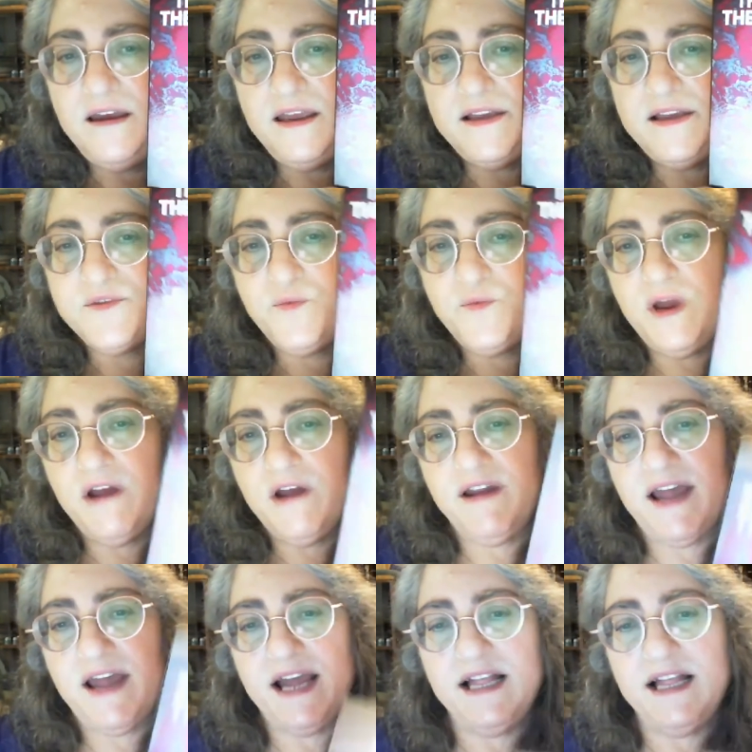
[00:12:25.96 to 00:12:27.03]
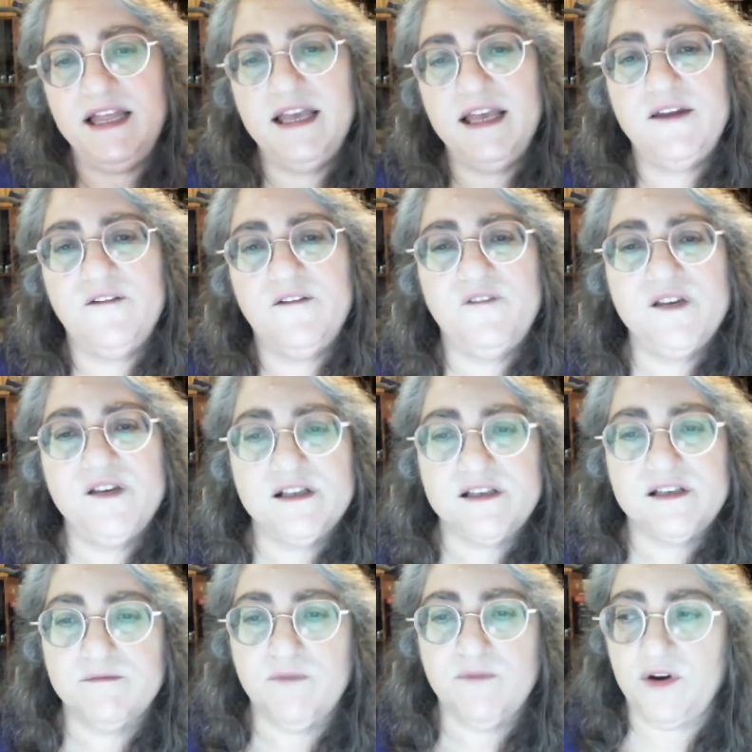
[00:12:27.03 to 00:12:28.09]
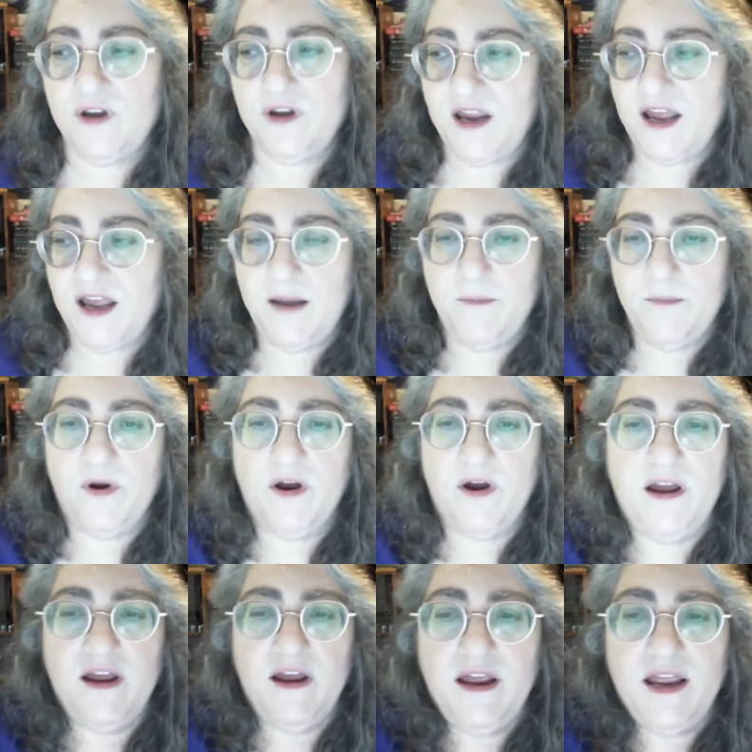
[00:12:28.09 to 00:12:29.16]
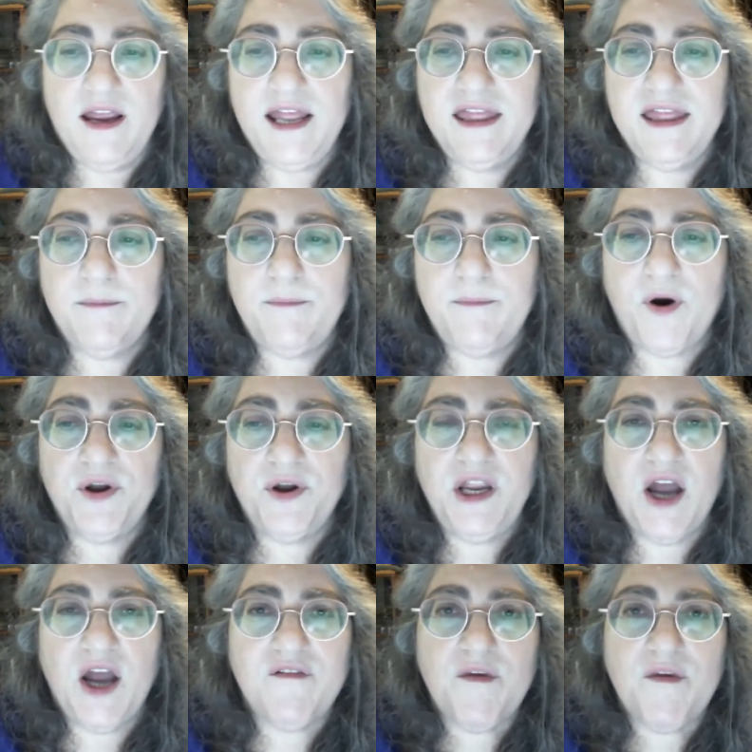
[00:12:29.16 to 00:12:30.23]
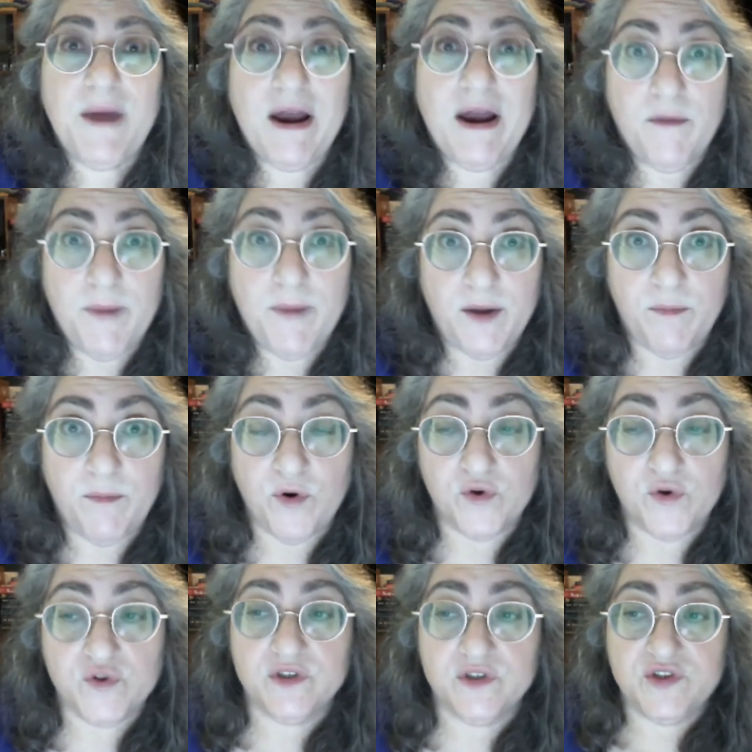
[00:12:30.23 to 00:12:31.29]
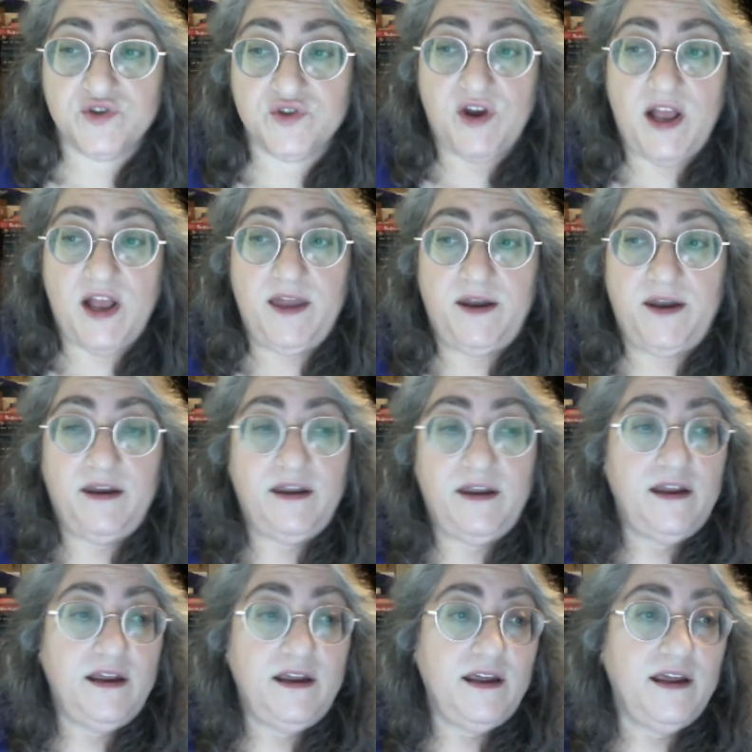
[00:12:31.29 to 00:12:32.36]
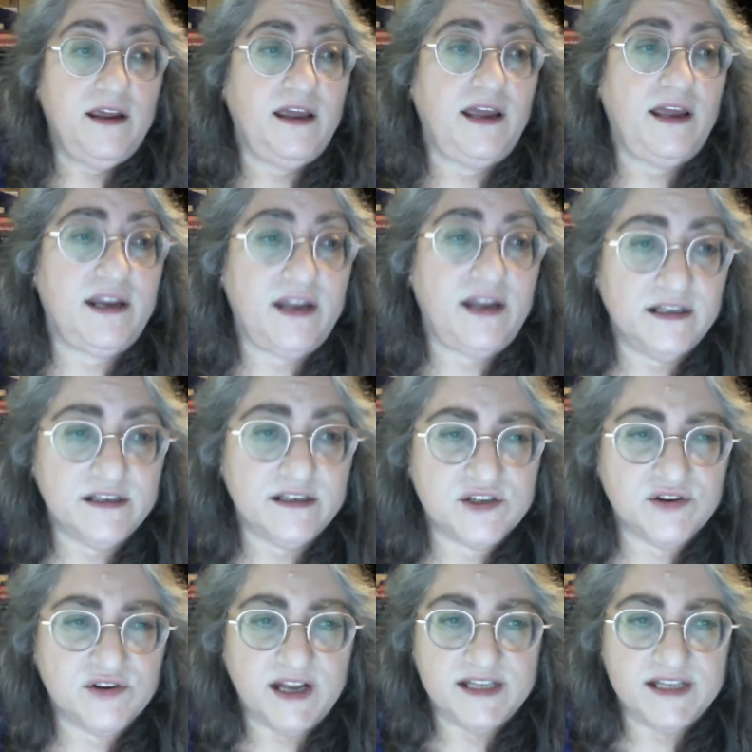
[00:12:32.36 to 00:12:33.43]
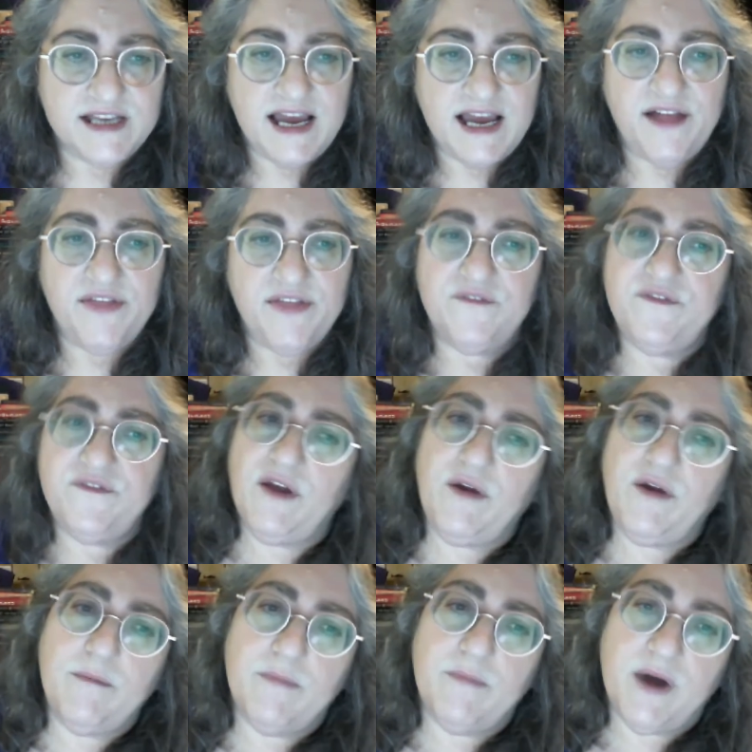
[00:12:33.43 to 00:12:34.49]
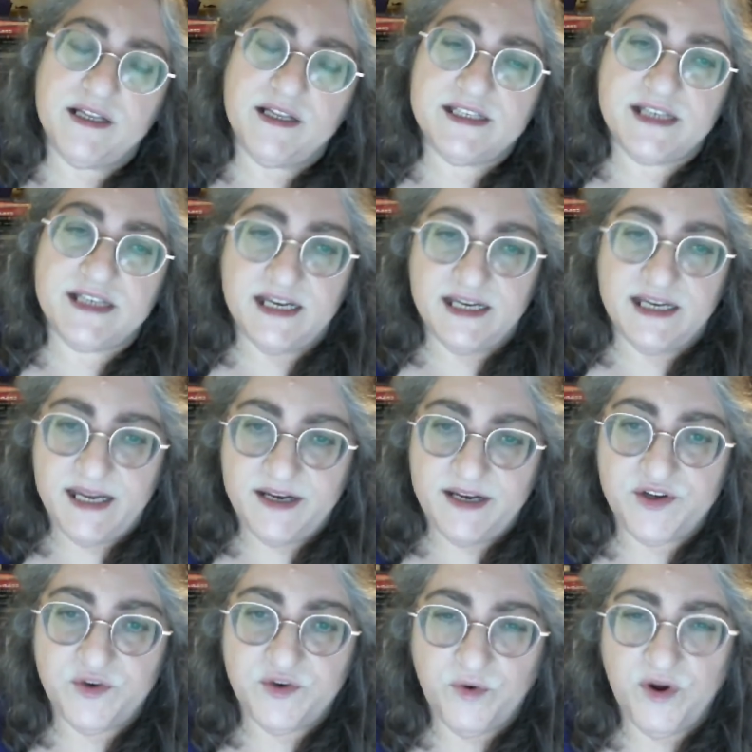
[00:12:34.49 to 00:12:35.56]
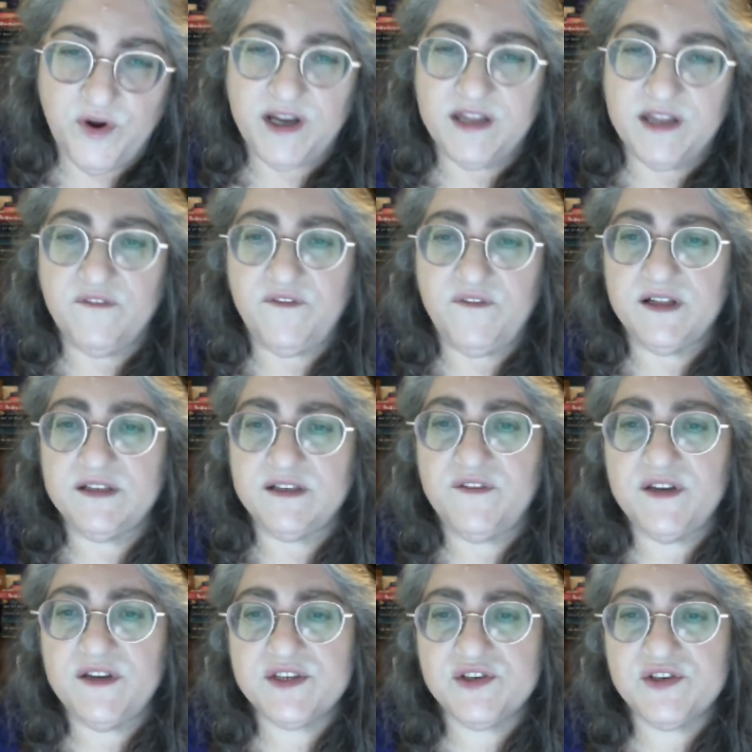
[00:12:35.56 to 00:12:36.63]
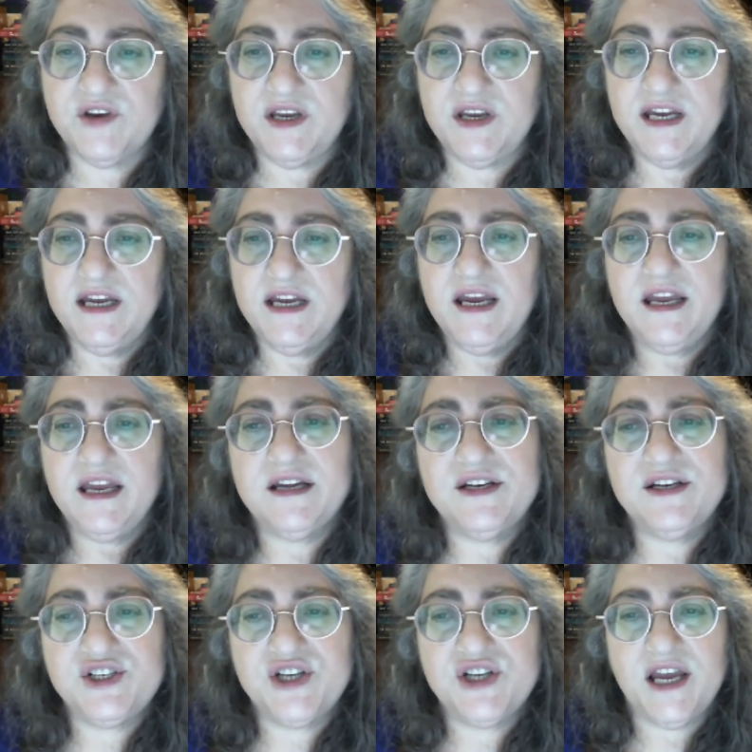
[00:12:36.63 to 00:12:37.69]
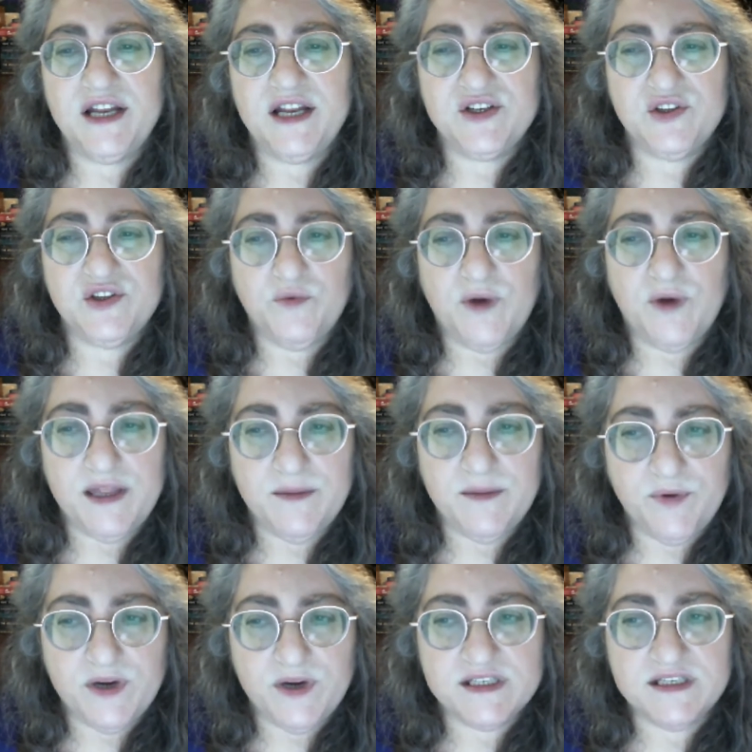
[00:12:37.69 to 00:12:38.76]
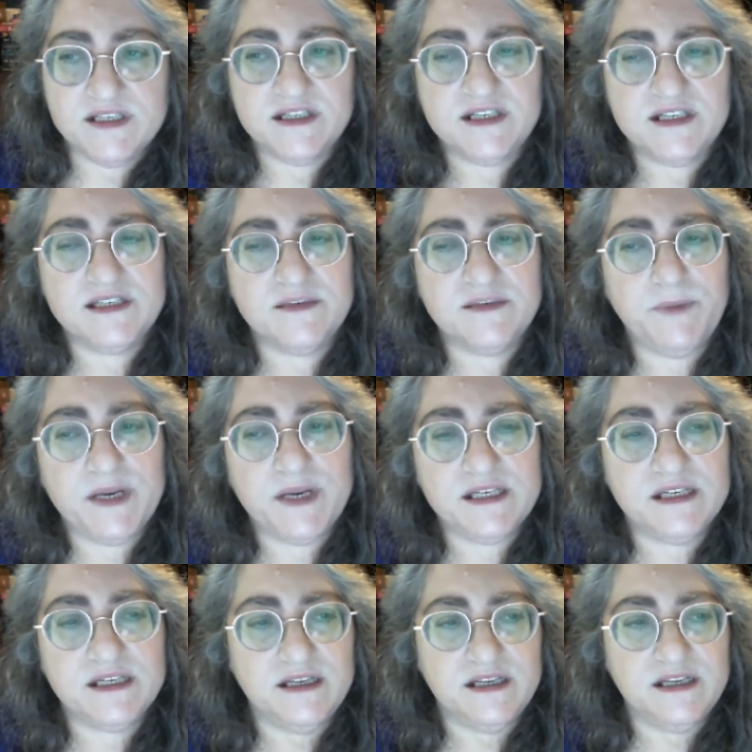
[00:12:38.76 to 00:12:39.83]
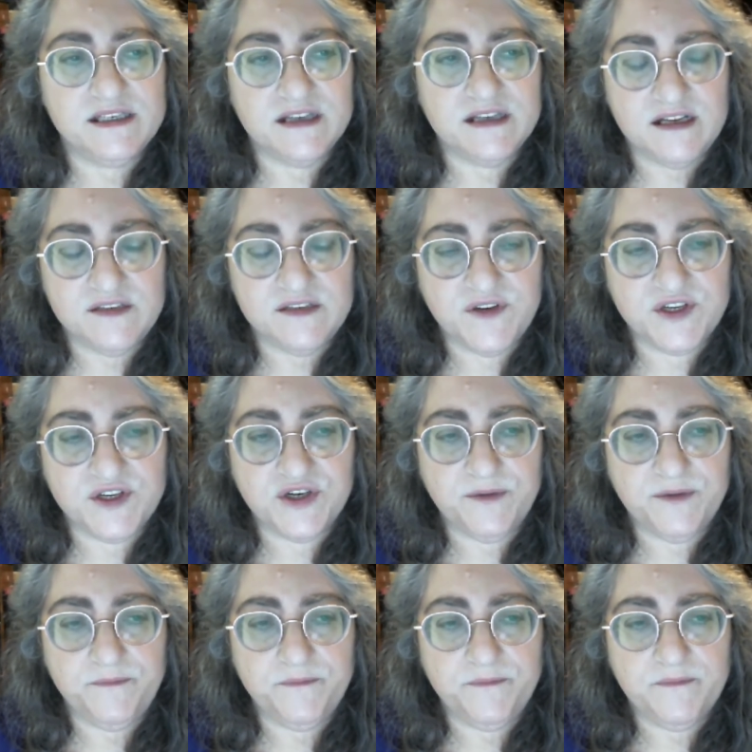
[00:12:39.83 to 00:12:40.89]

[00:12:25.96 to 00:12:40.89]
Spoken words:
is where an alien visits modern Canberra in the body of a perimenopausal Australian. It illustrates how the very mindset needed to work in the field of history can change the way the present is depicted in science fiction.